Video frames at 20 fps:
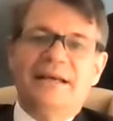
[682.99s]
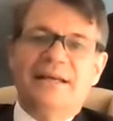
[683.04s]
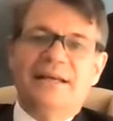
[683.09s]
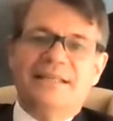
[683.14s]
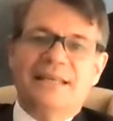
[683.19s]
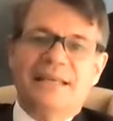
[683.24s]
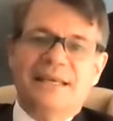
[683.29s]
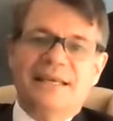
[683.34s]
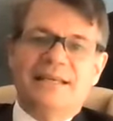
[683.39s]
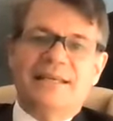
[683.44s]

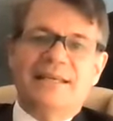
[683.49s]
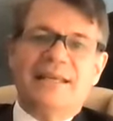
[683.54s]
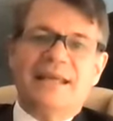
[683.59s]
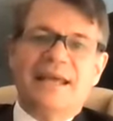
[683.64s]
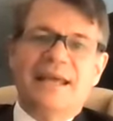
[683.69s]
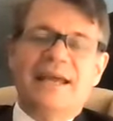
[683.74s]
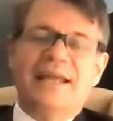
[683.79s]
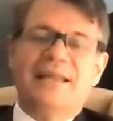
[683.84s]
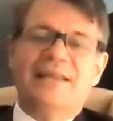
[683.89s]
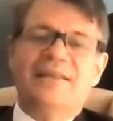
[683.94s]
to
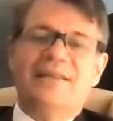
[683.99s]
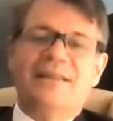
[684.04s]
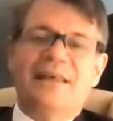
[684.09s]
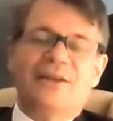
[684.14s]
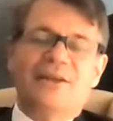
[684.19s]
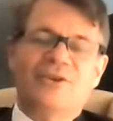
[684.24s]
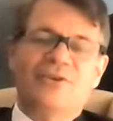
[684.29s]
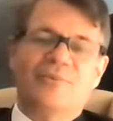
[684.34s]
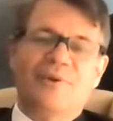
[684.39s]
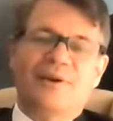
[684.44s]
indicate
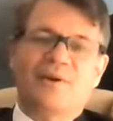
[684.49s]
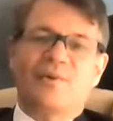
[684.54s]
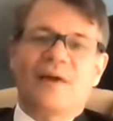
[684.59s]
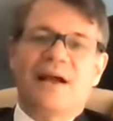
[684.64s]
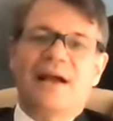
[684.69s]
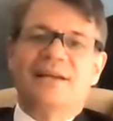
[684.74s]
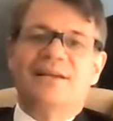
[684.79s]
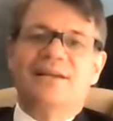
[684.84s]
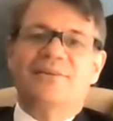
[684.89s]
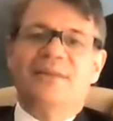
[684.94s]
that you've been
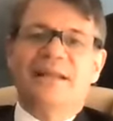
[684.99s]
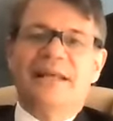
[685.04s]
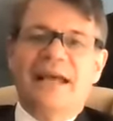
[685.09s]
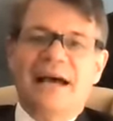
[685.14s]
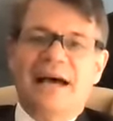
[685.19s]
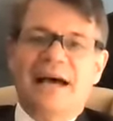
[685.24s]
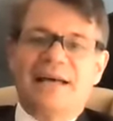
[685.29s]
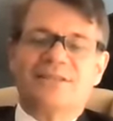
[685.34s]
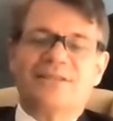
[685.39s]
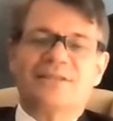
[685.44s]
randomly
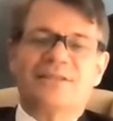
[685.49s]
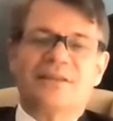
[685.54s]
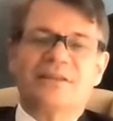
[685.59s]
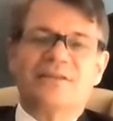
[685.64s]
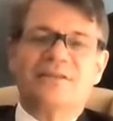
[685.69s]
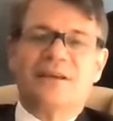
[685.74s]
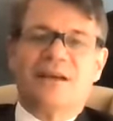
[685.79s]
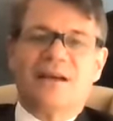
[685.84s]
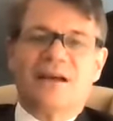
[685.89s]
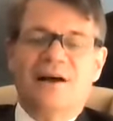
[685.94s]
asked
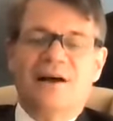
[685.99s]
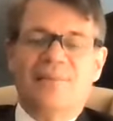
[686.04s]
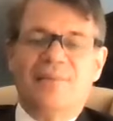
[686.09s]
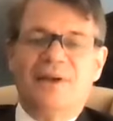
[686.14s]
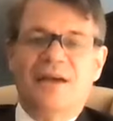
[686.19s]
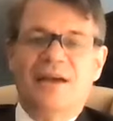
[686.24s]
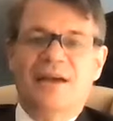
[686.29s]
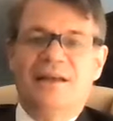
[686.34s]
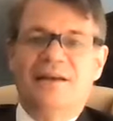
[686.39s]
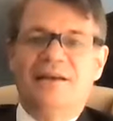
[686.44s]
to come
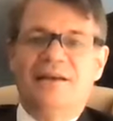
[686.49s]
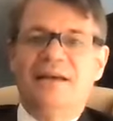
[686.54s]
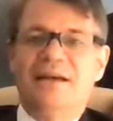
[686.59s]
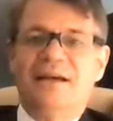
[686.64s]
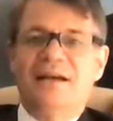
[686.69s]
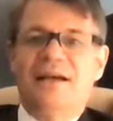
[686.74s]
in